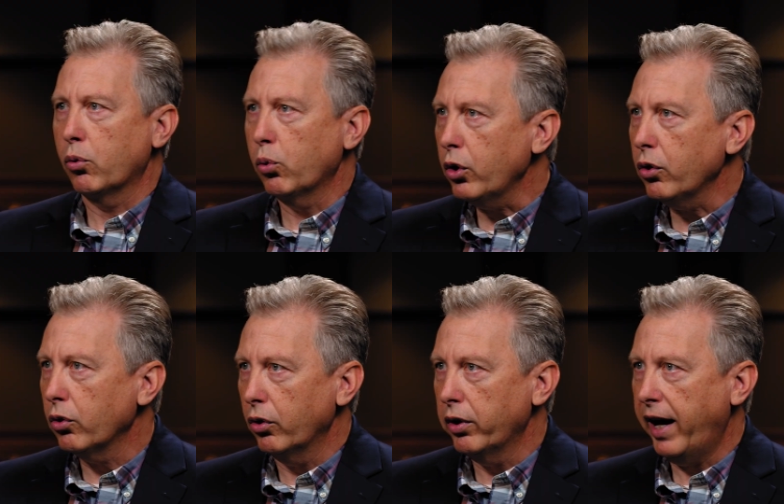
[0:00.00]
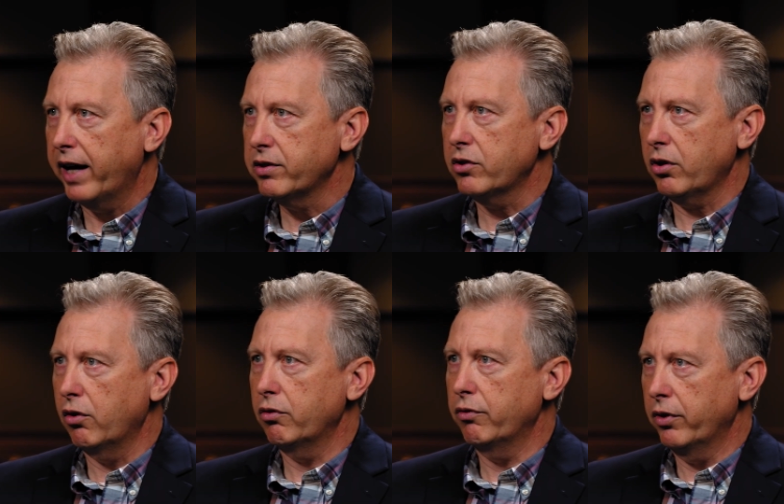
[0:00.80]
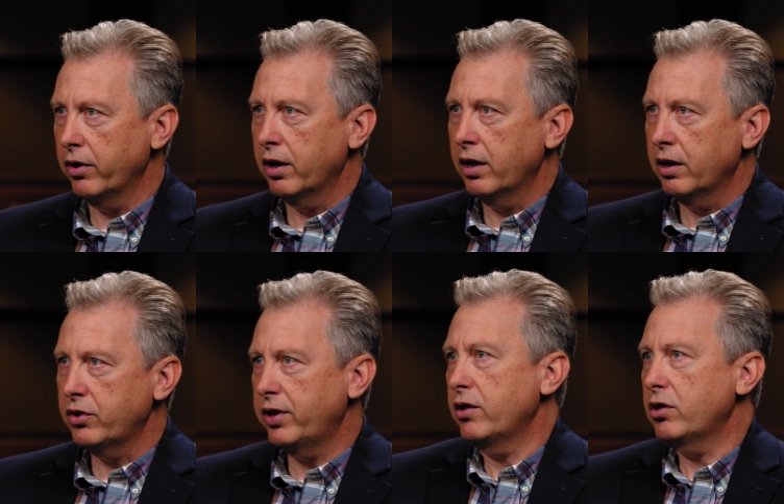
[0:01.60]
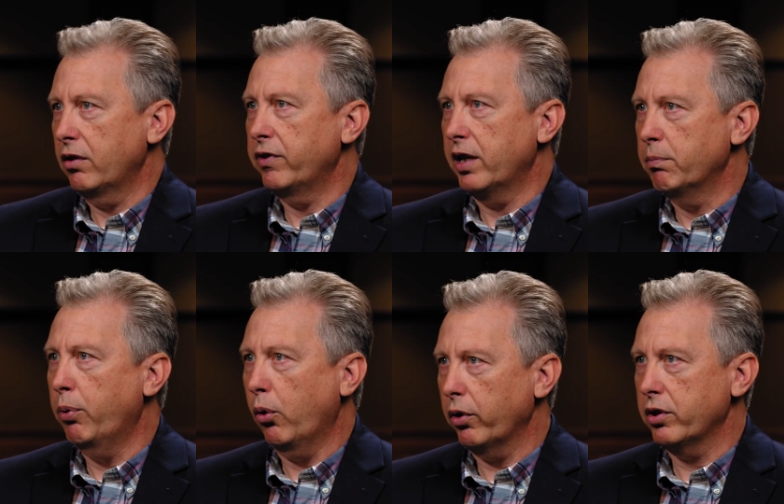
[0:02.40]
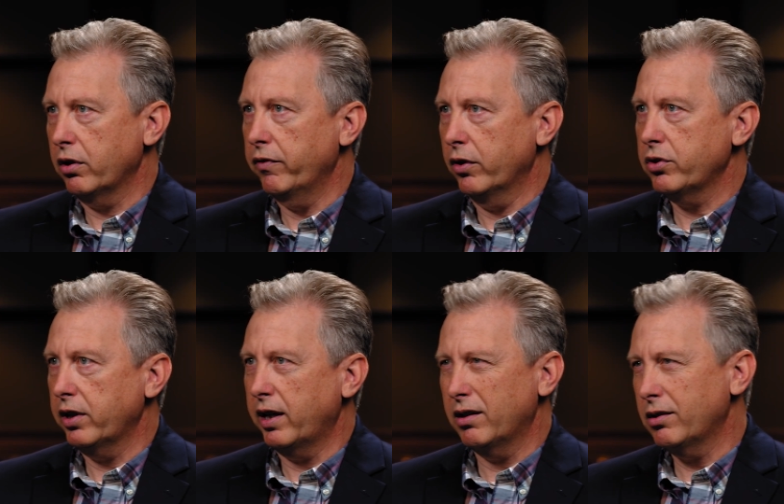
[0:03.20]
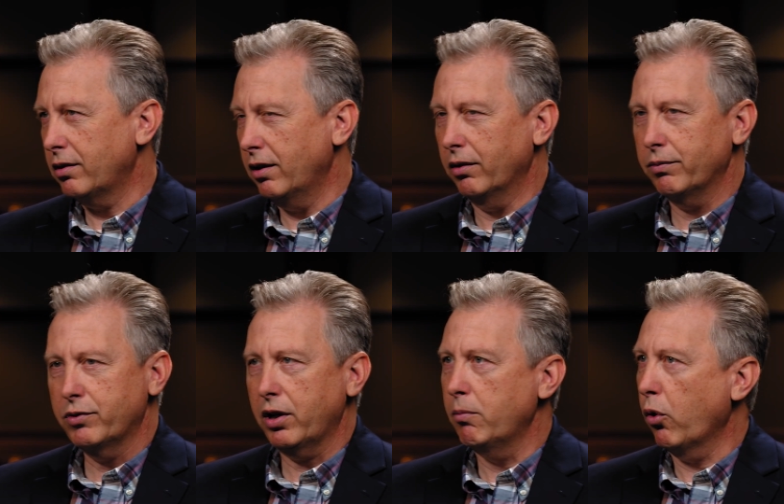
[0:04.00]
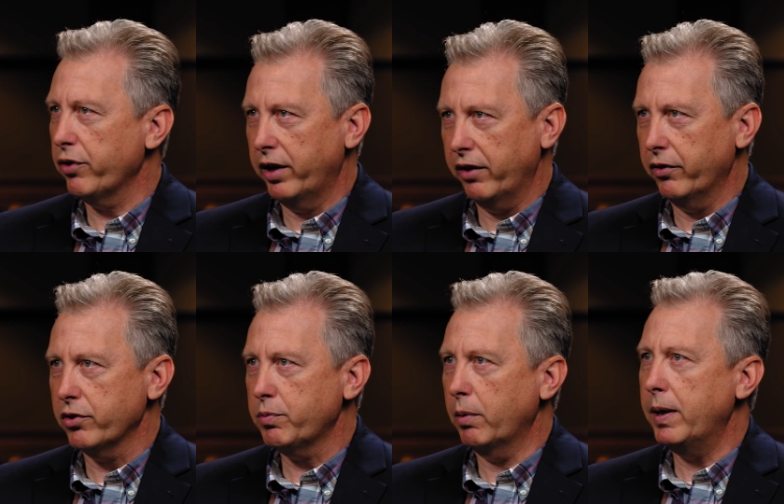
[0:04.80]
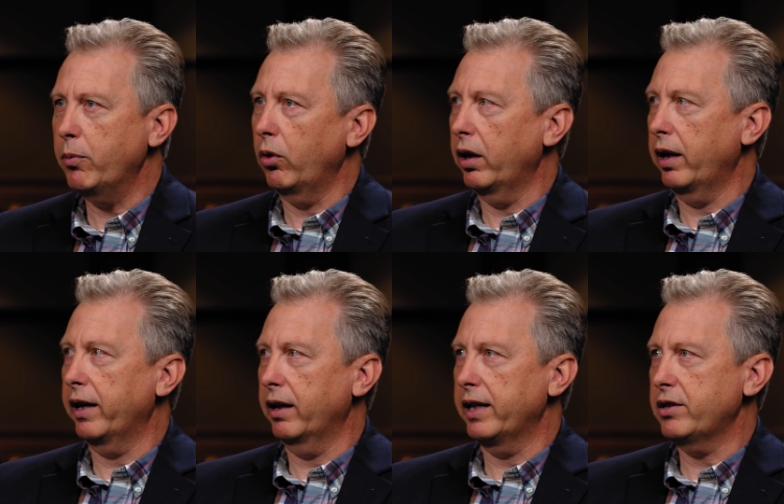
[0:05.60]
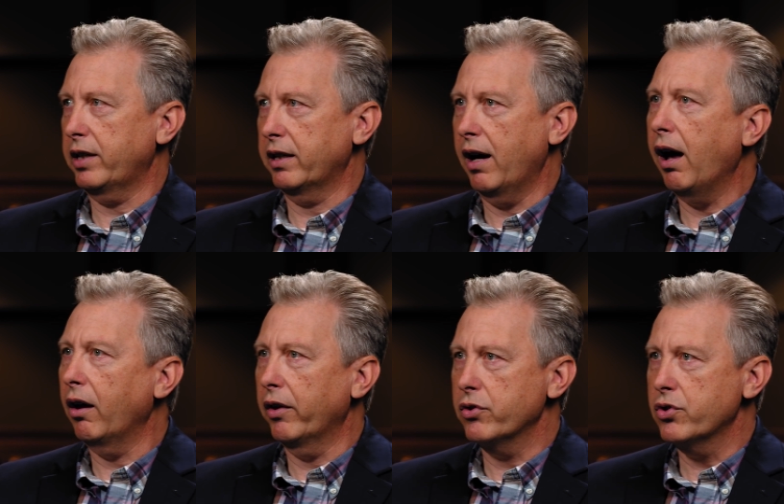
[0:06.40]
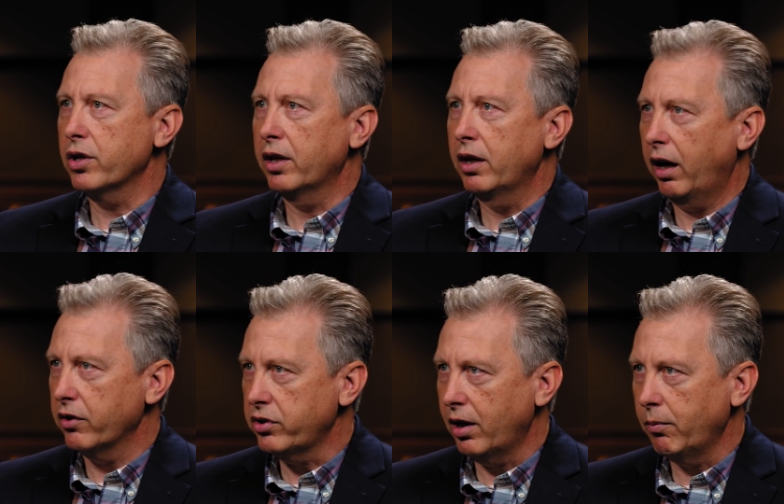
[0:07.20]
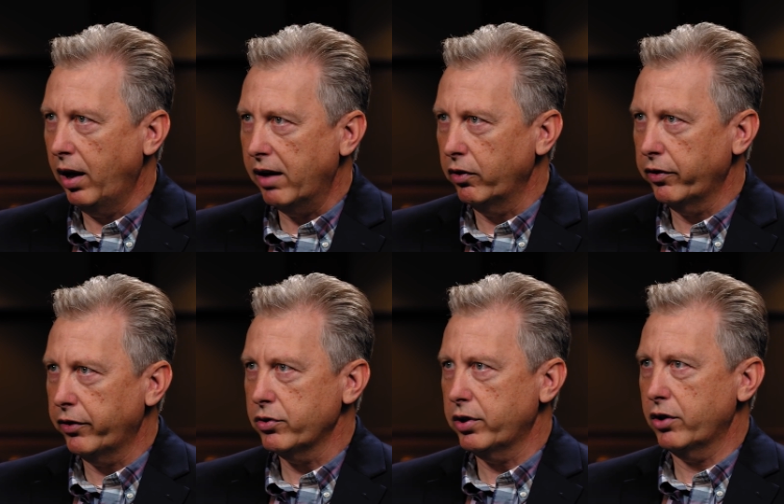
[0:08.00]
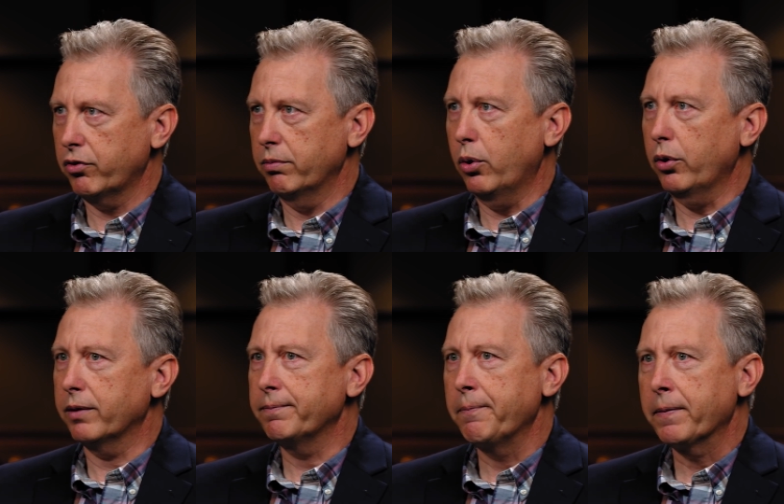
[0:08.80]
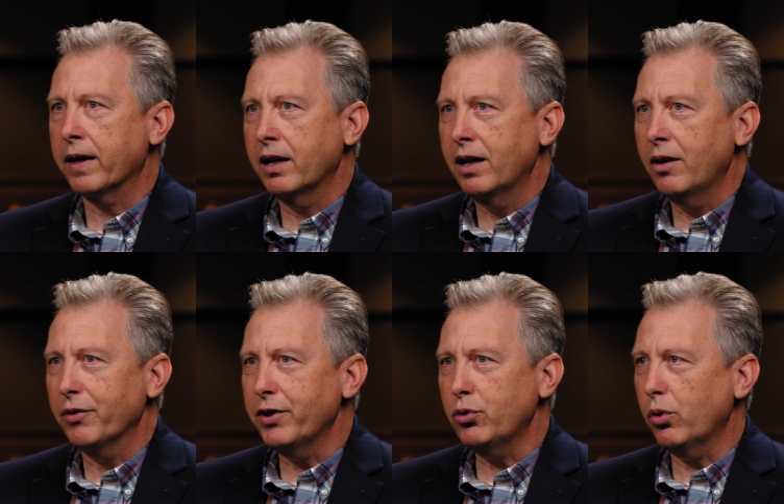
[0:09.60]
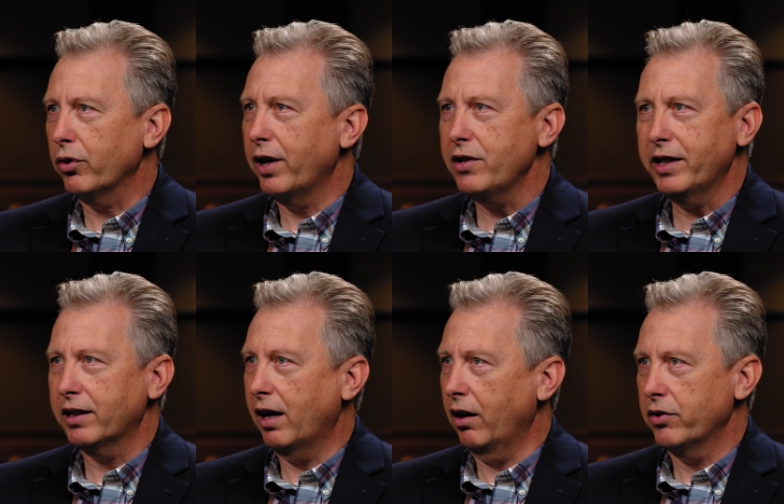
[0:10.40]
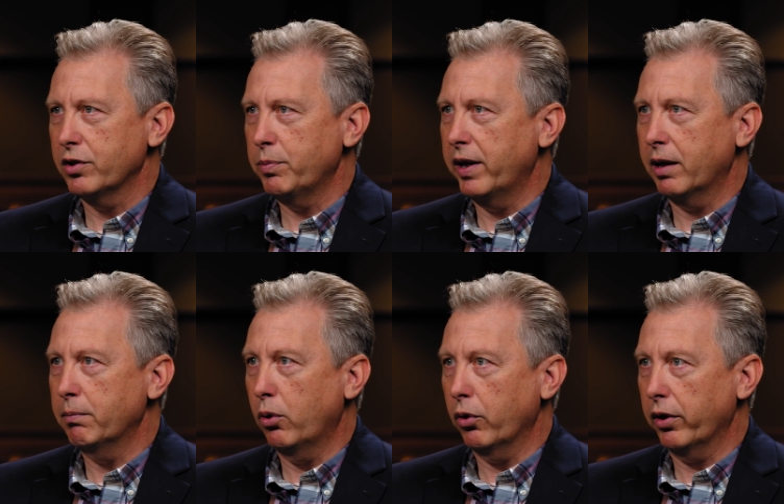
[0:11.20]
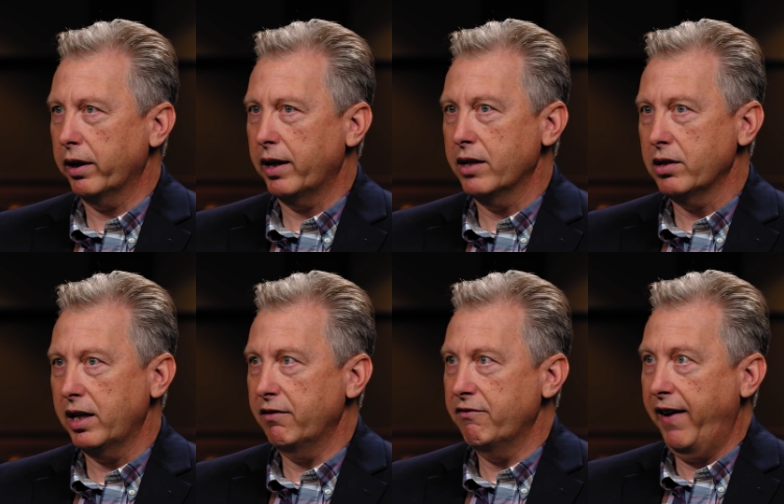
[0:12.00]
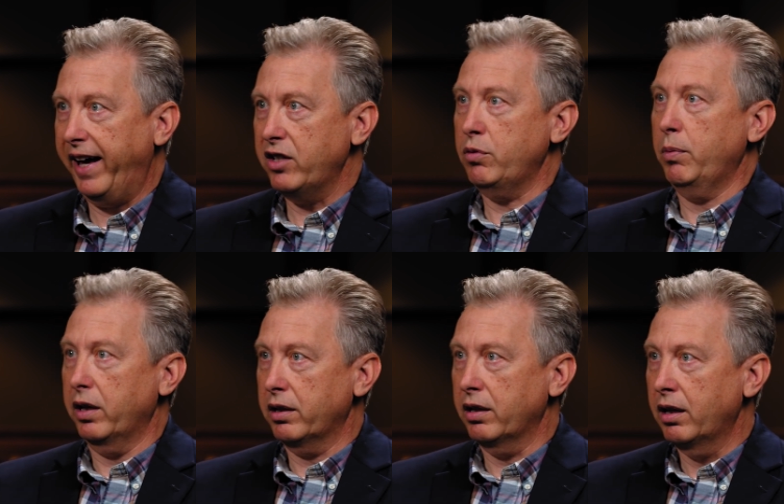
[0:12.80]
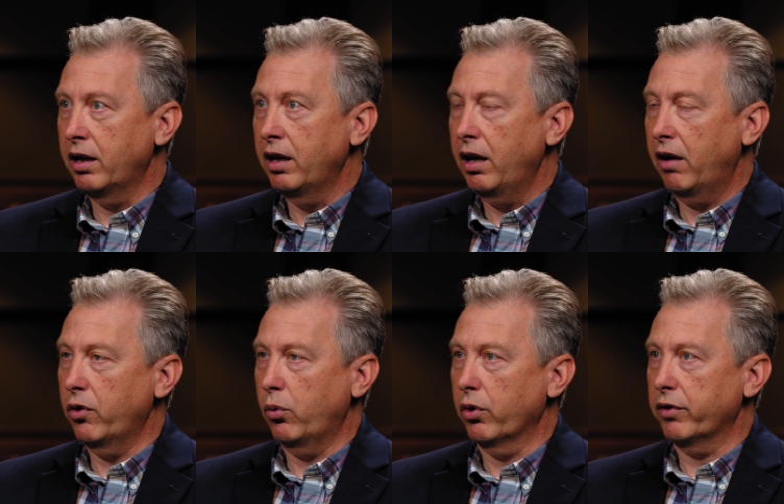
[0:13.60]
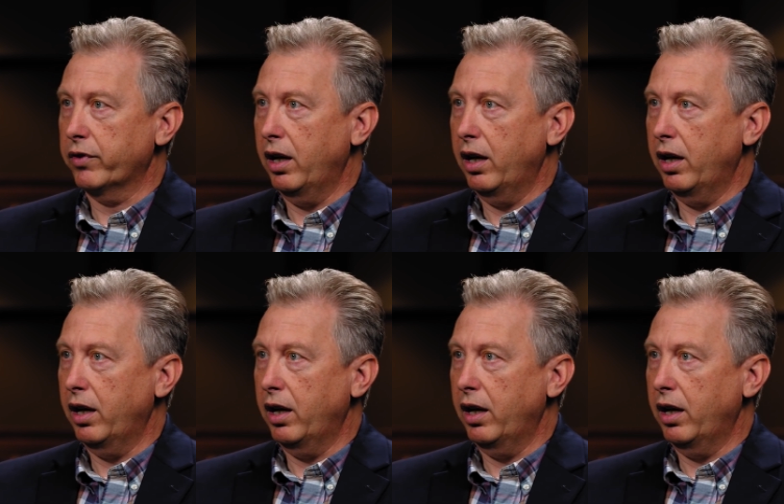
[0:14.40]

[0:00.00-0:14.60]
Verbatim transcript: The world has its own sense of the importance of those things, you know, some more than others, but people at least acknowledge on some level that those things are important. What this world doesn't acknowledge as being important is the advancement of the Word of